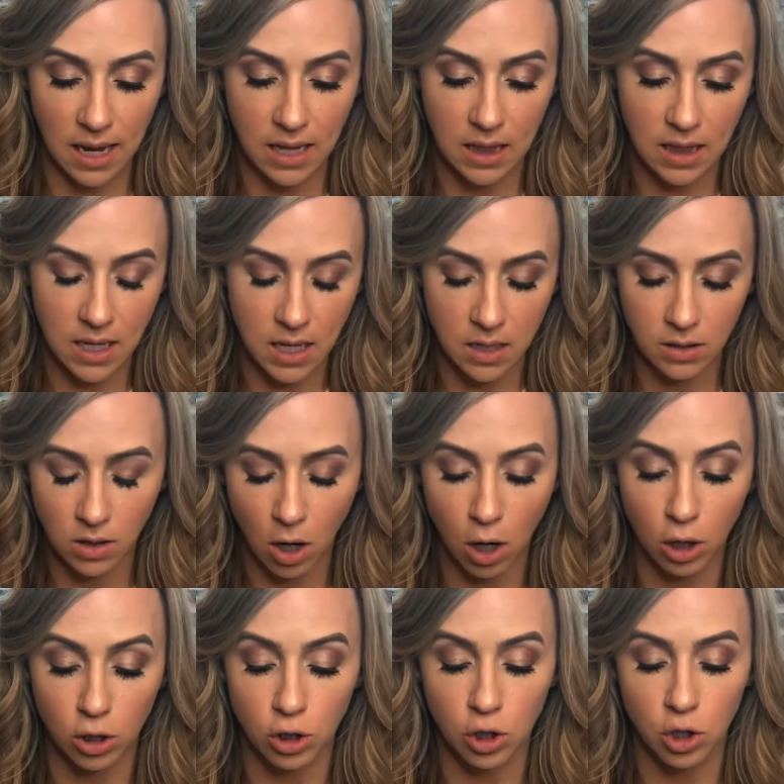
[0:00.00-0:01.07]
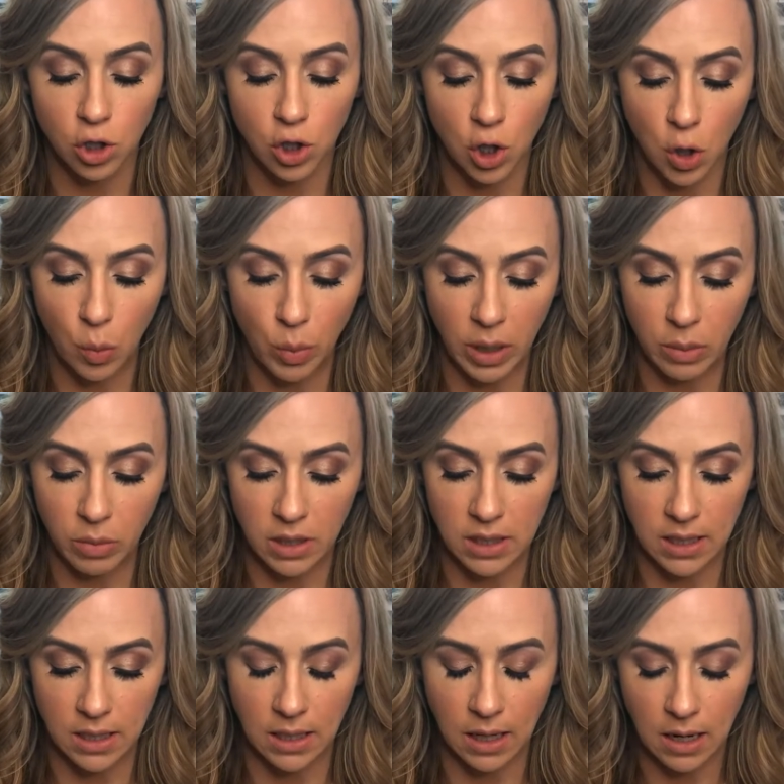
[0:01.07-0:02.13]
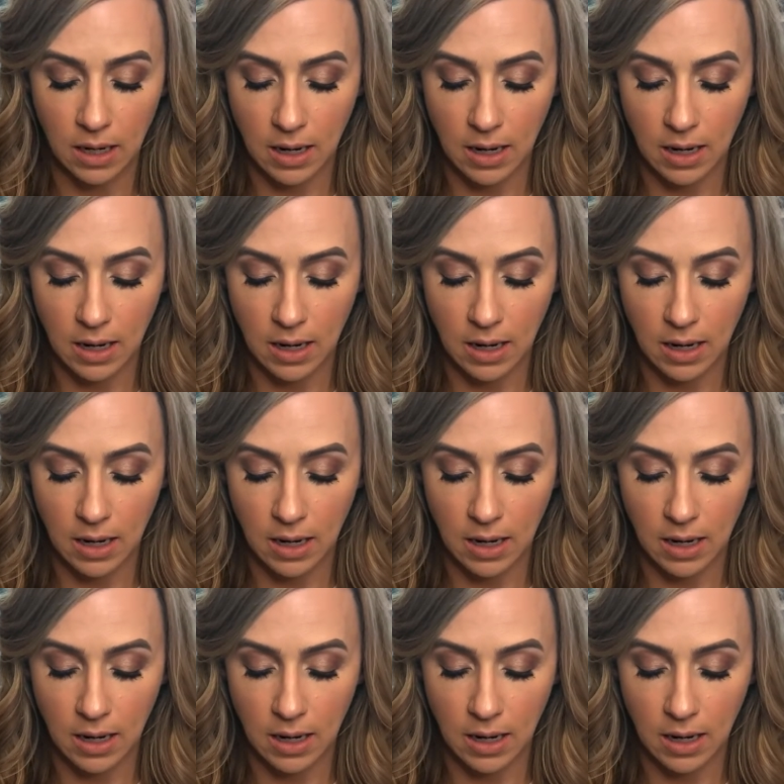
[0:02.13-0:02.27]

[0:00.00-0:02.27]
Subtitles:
and these are so pigmented.